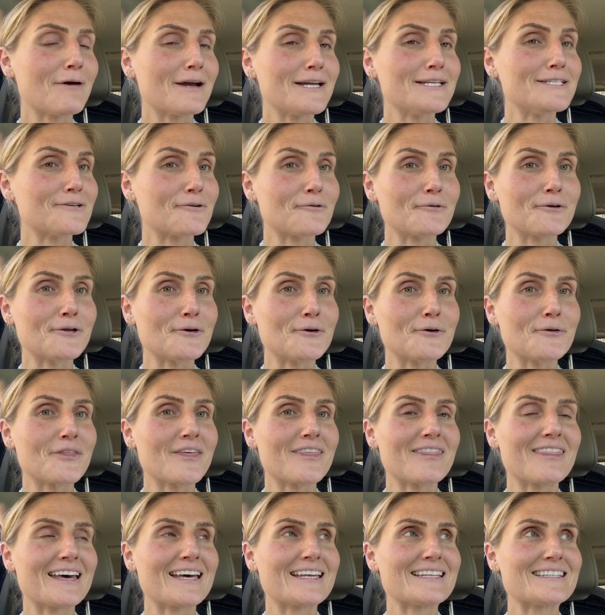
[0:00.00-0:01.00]
I don't know
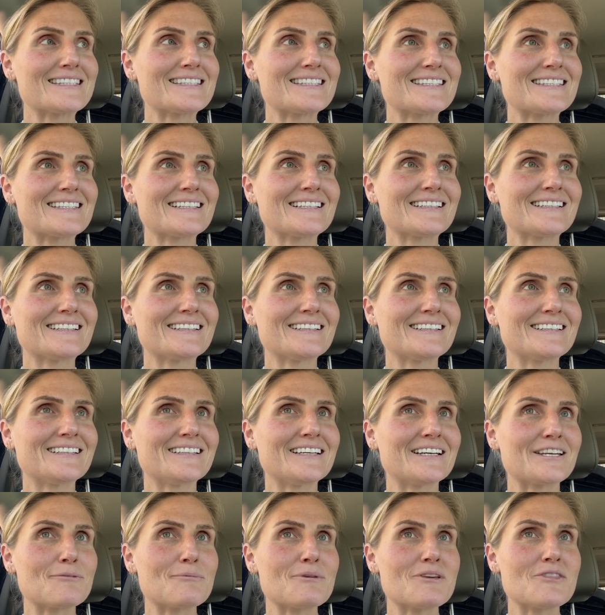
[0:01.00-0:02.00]
that that's
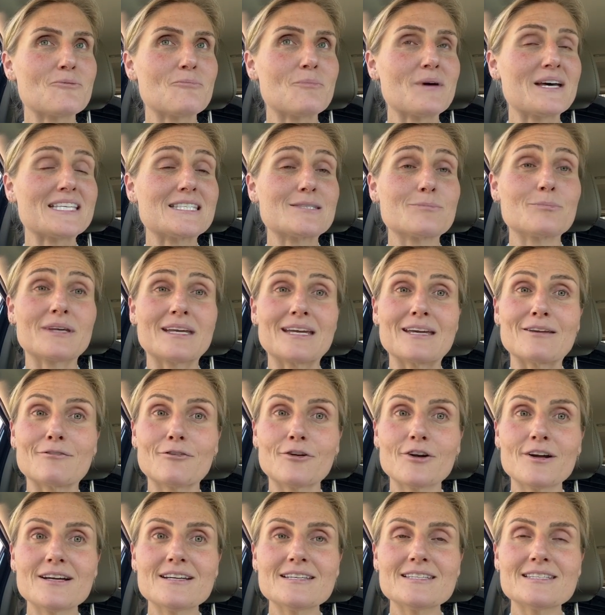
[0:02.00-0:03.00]
going to be the best plan
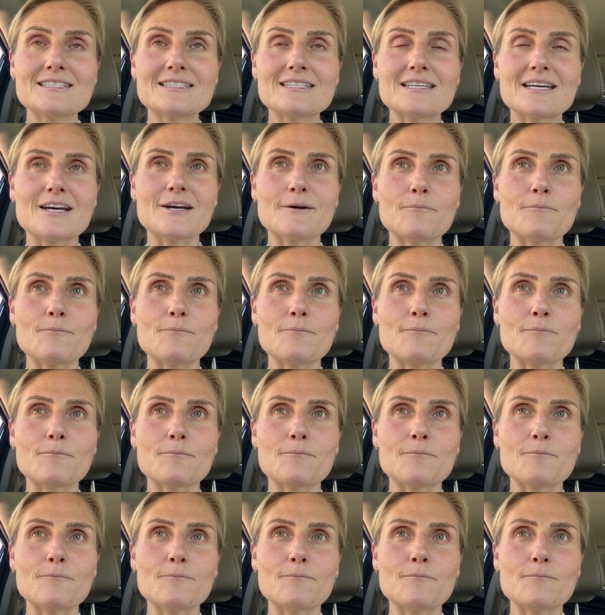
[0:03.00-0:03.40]
for us.